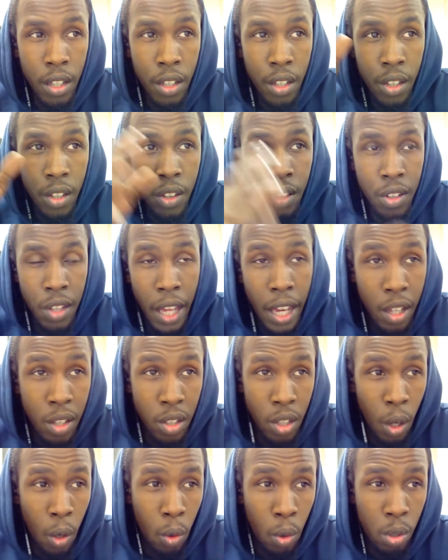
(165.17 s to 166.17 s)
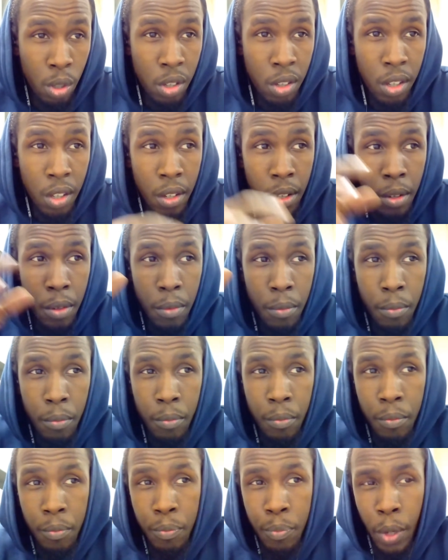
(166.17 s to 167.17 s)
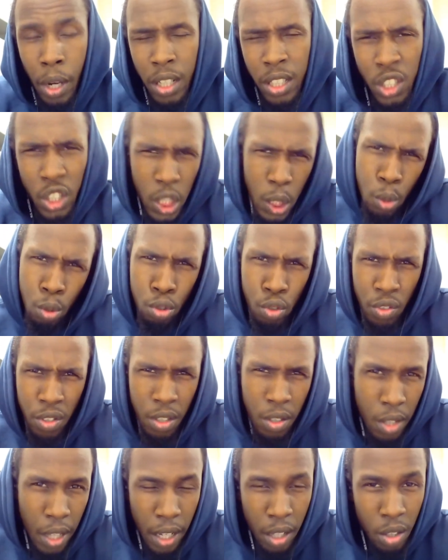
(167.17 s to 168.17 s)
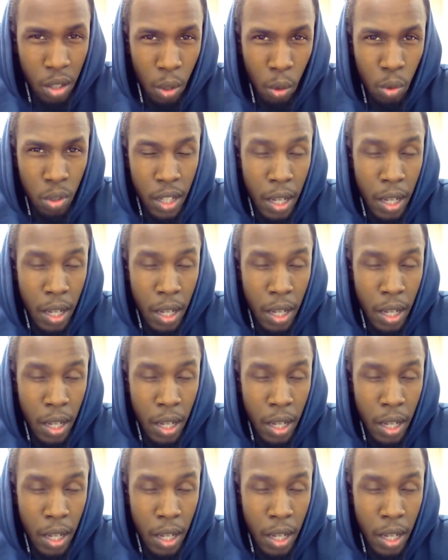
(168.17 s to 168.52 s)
sex dolls, but children's sex dolls.